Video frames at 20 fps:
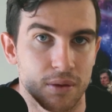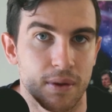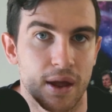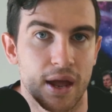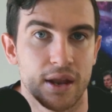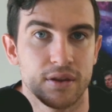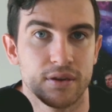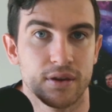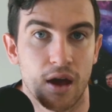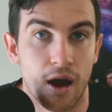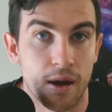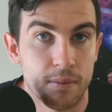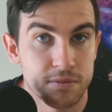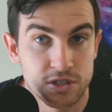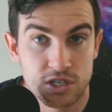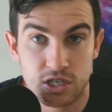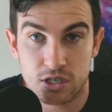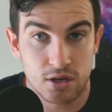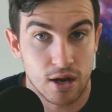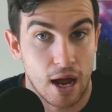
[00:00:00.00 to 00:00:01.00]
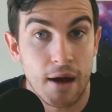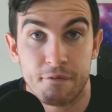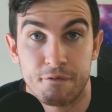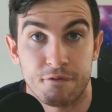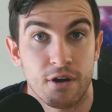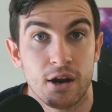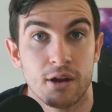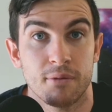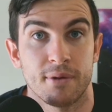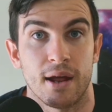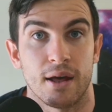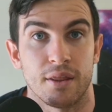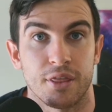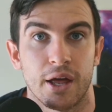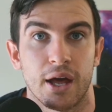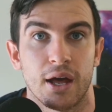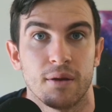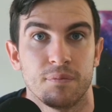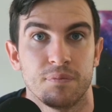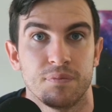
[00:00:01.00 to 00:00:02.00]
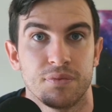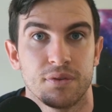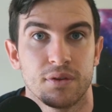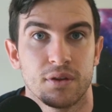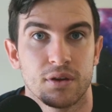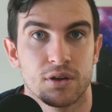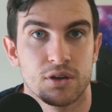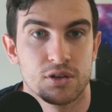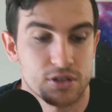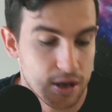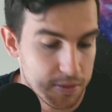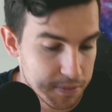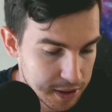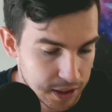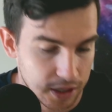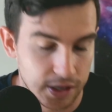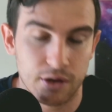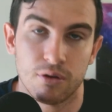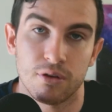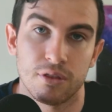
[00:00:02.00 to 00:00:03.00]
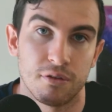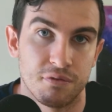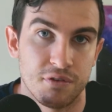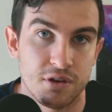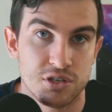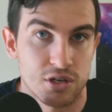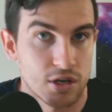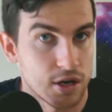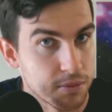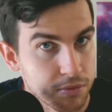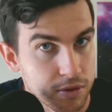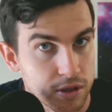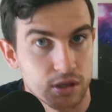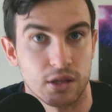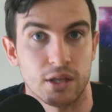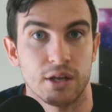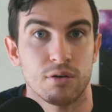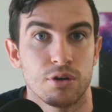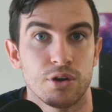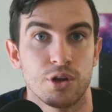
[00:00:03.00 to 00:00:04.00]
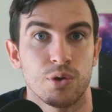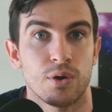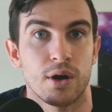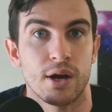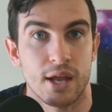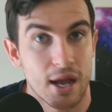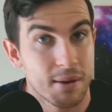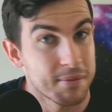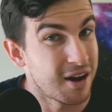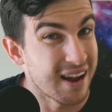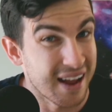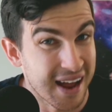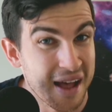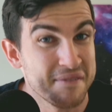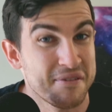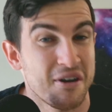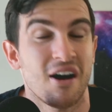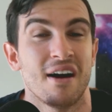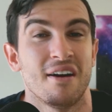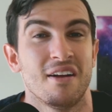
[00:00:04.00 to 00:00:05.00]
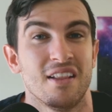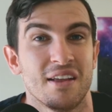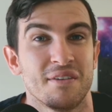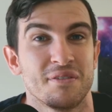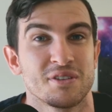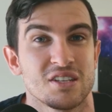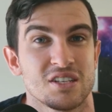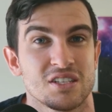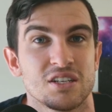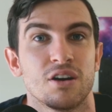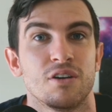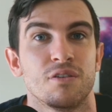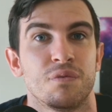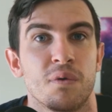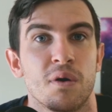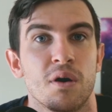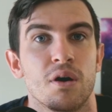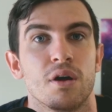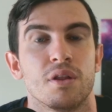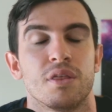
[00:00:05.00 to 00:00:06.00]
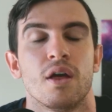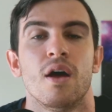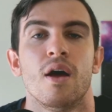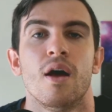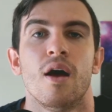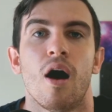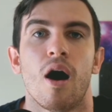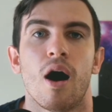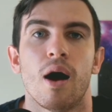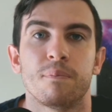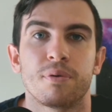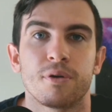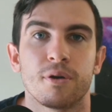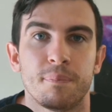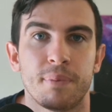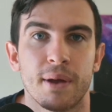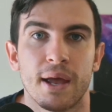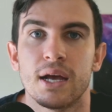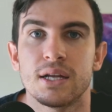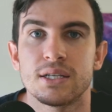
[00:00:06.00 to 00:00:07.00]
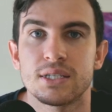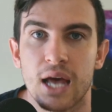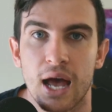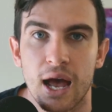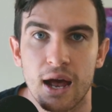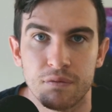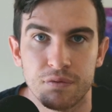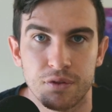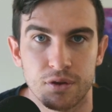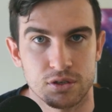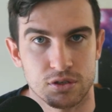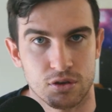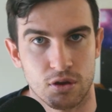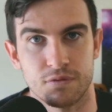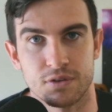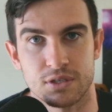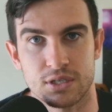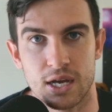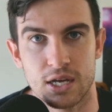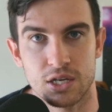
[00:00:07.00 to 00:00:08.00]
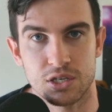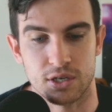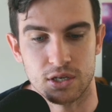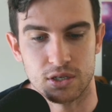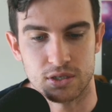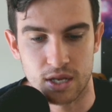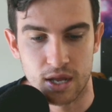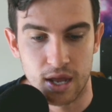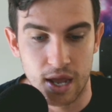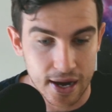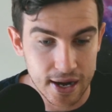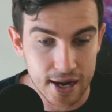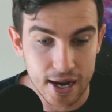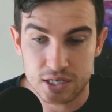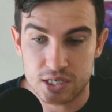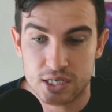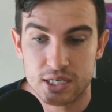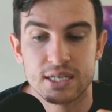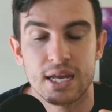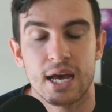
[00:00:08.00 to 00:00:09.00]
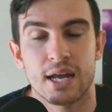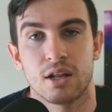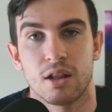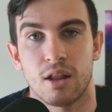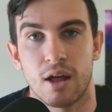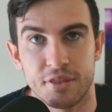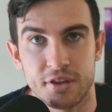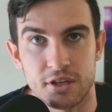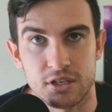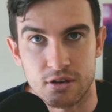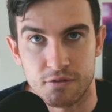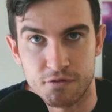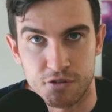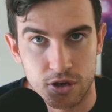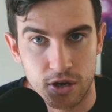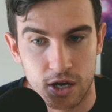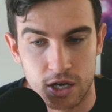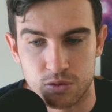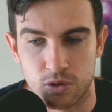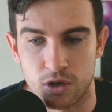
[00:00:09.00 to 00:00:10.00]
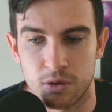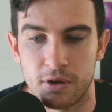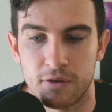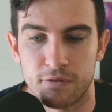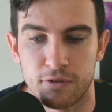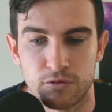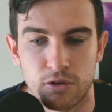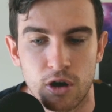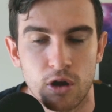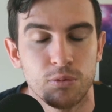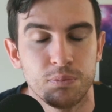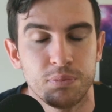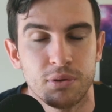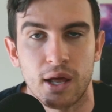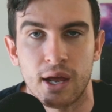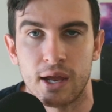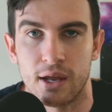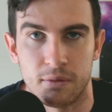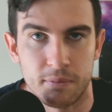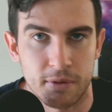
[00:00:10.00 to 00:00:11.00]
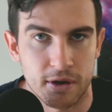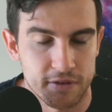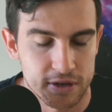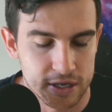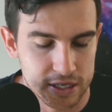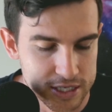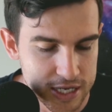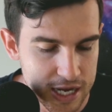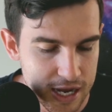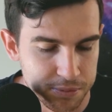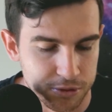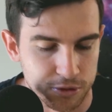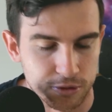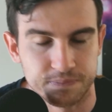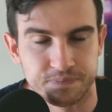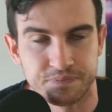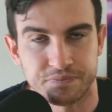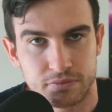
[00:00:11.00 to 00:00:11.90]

And I'm just upfront about that. Because I'm clear on the vision, I'm clear on who I am, I have high levels of self-worth, I'm prepared to have those conversations. And it actually sounded like this, if you guys want a bit of a role play and a bit of an example.